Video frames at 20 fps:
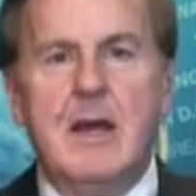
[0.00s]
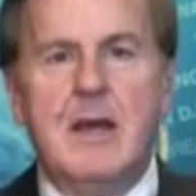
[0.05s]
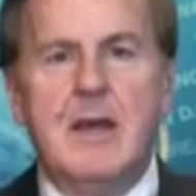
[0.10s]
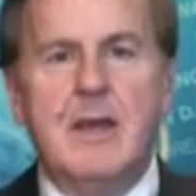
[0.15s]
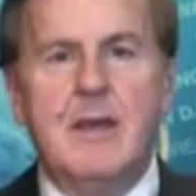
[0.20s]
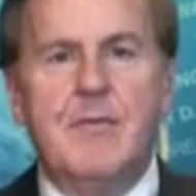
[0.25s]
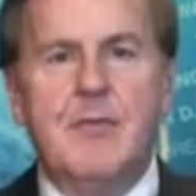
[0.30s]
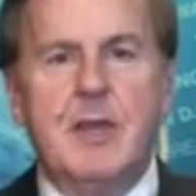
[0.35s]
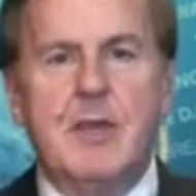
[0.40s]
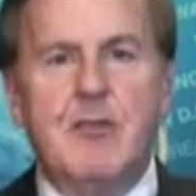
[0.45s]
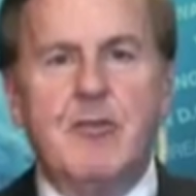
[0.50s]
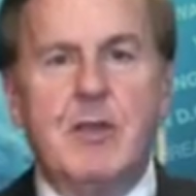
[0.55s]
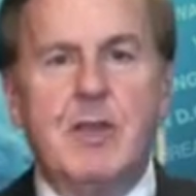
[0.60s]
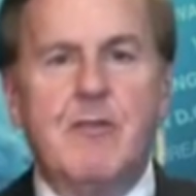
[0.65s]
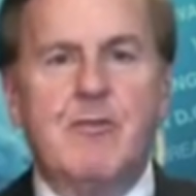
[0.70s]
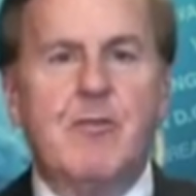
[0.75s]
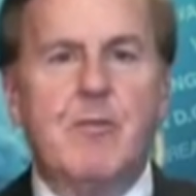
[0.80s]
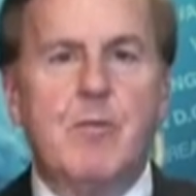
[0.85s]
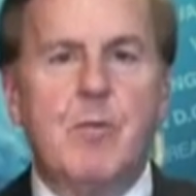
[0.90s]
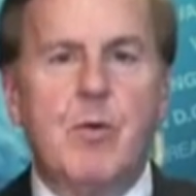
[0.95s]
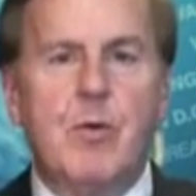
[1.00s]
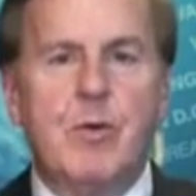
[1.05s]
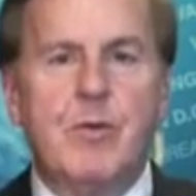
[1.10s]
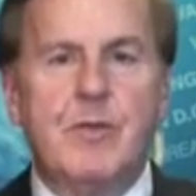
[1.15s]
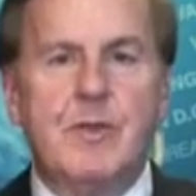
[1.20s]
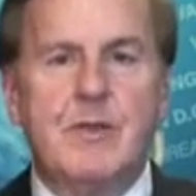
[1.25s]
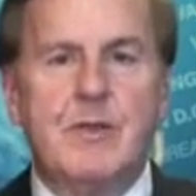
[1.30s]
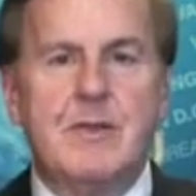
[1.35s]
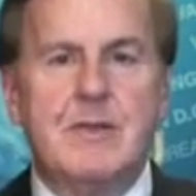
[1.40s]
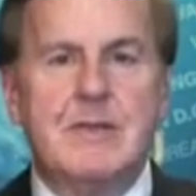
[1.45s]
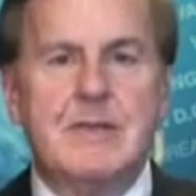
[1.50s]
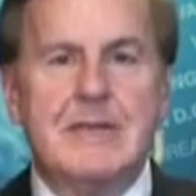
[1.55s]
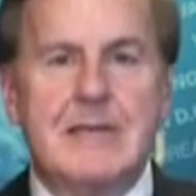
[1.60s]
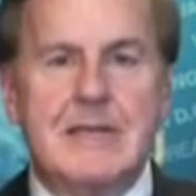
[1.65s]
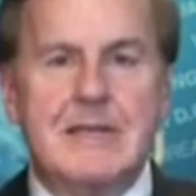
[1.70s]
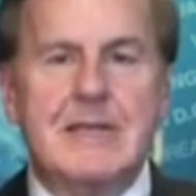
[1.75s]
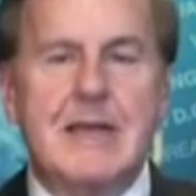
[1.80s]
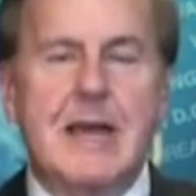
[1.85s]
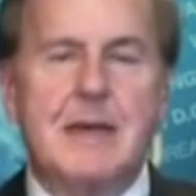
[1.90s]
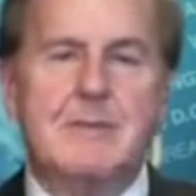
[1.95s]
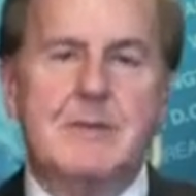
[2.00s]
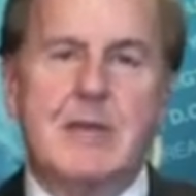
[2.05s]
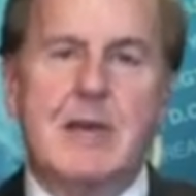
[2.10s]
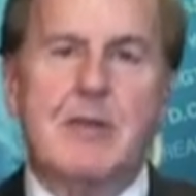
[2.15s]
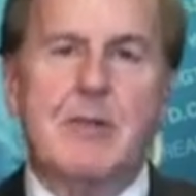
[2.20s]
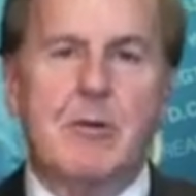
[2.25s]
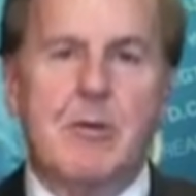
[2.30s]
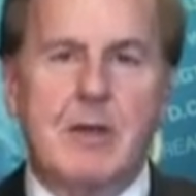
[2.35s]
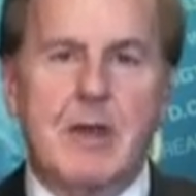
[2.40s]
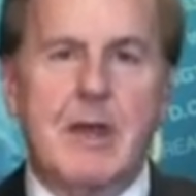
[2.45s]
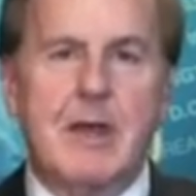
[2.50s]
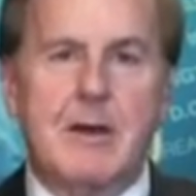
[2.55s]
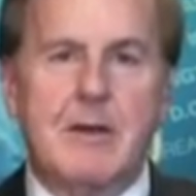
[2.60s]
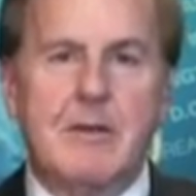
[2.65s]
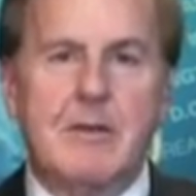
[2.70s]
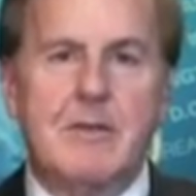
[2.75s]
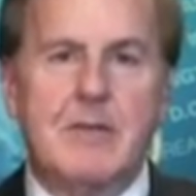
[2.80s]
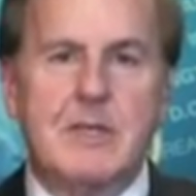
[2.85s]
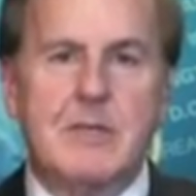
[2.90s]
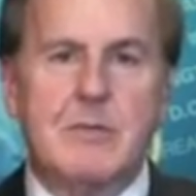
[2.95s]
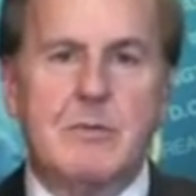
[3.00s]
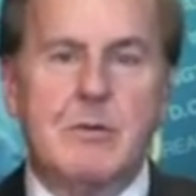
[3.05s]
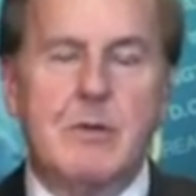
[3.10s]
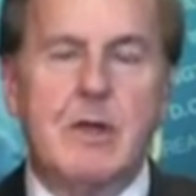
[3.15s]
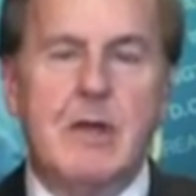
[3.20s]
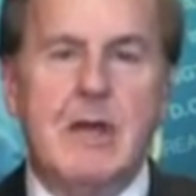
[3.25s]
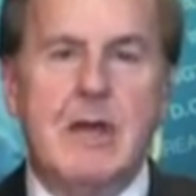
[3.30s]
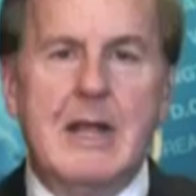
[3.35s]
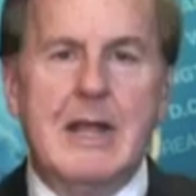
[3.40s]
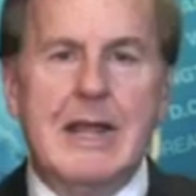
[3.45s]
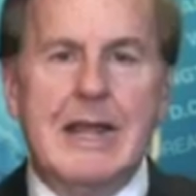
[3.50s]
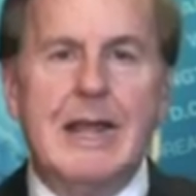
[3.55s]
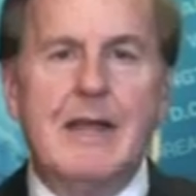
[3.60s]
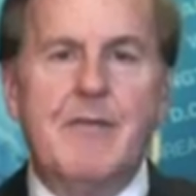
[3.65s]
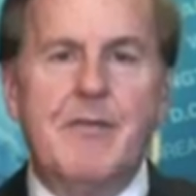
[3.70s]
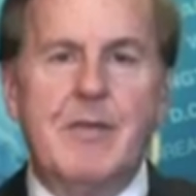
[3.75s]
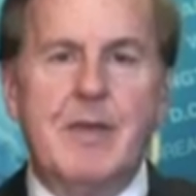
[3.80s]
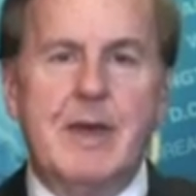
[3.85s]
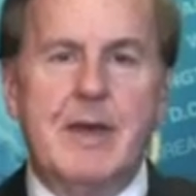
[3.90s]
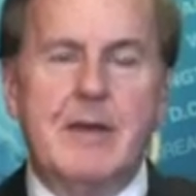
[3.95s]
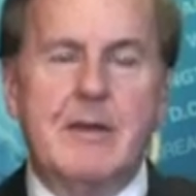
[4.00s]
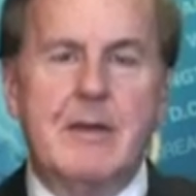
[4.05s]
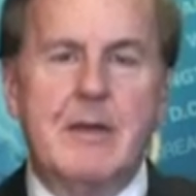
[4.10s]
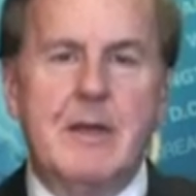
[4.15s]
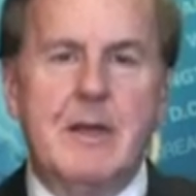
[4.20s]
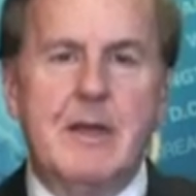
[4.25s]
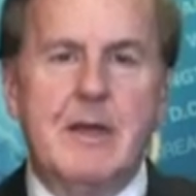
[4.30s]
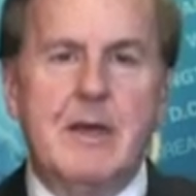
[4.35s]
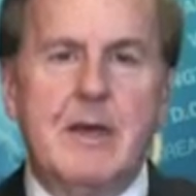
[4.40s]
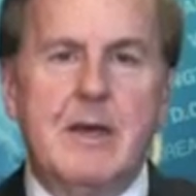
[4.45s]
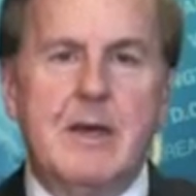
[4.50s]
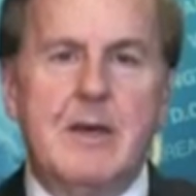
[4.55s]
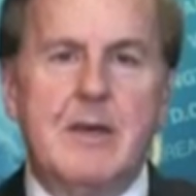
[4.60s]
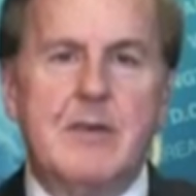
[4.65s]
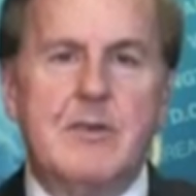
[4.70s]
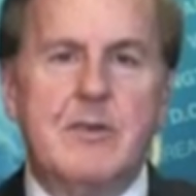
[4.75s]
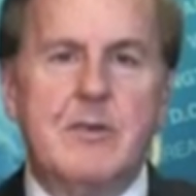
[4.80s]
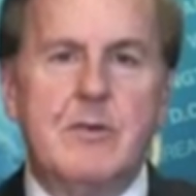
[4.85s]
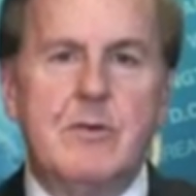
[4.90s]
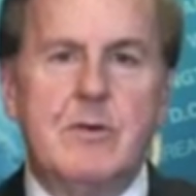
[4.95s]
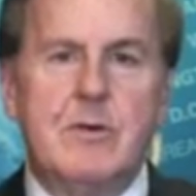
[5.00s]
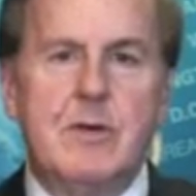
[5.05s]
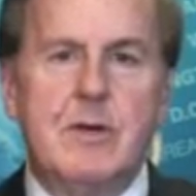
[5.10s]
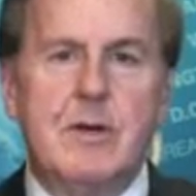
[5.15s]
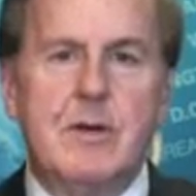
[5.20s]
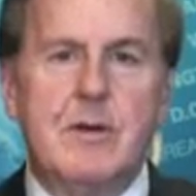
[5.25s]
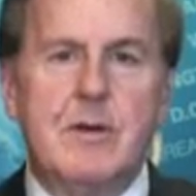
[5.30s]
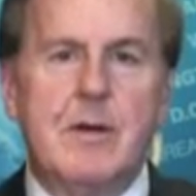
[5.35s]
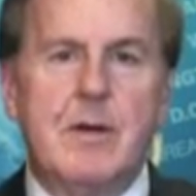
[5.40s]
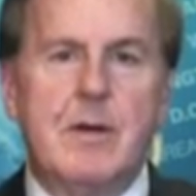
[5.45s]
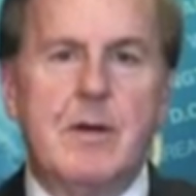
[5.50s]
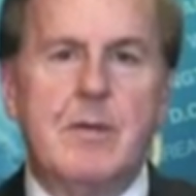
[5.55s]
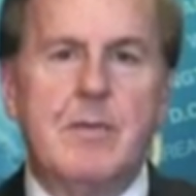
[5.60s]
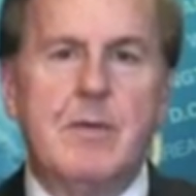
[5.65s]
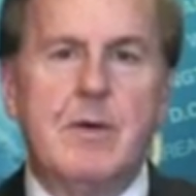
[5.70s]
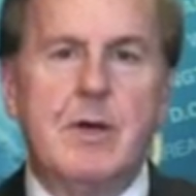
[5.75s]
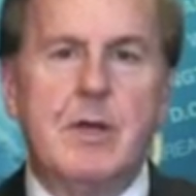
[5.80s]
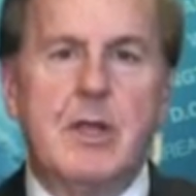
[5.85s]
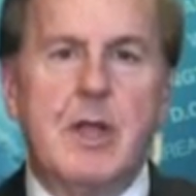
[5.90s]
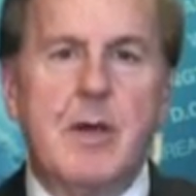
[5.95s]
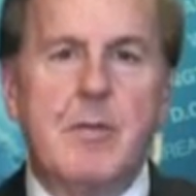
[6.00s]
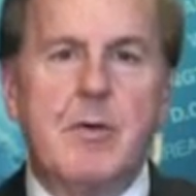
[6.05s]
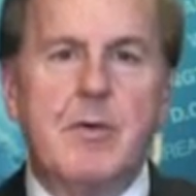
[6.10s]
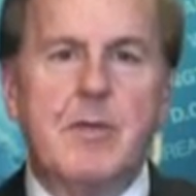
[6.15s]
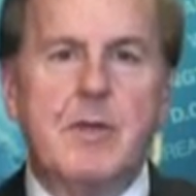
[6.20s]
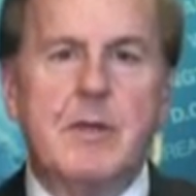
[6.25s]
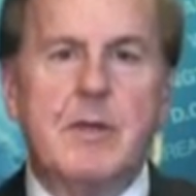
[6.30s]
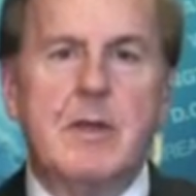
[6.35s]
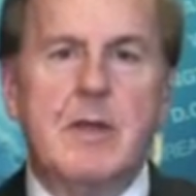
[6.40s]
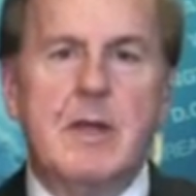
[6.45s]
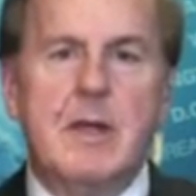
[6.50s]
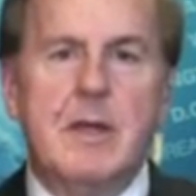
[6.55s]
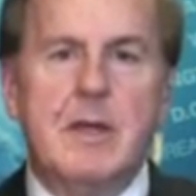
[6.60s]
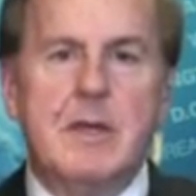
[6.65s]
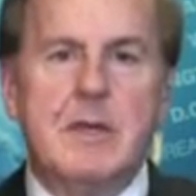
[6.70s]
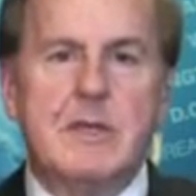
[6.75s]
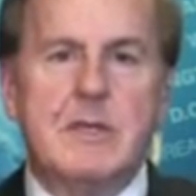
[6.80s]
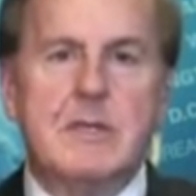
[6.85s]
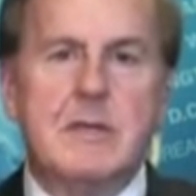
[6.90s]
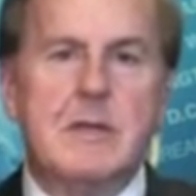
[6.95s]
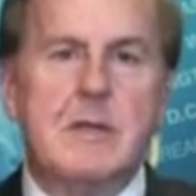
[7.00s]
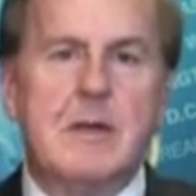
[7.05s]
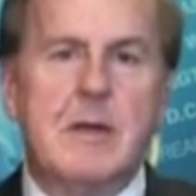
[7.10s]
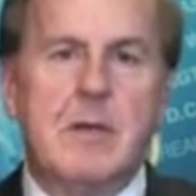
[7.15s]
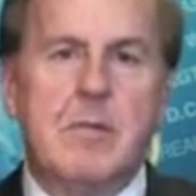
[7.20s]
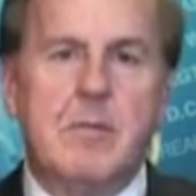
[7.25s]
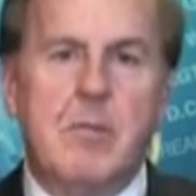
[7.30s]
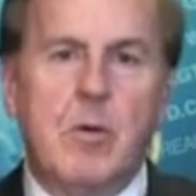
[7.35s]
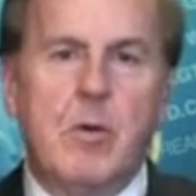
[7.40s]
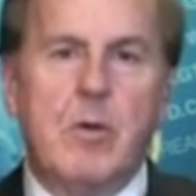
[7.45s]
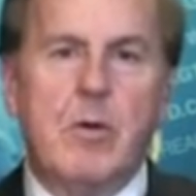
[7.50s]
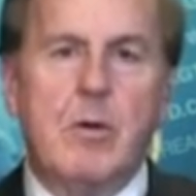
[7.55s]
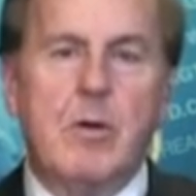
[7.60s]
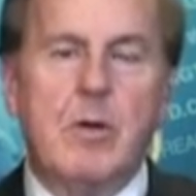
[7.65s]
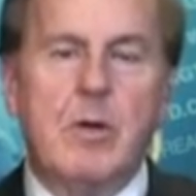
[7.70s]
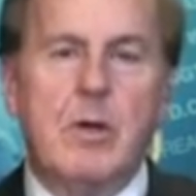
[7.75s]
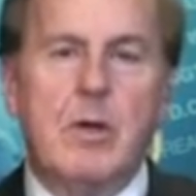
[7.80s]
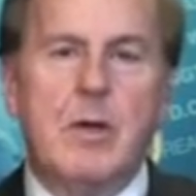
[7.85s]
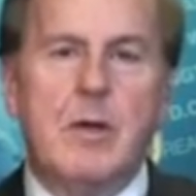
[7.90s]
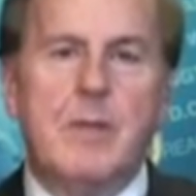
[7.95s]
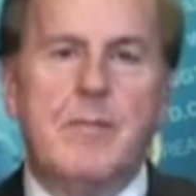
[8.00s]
if they transfer more than 6 times out of their account. And this will lift that to a number that is more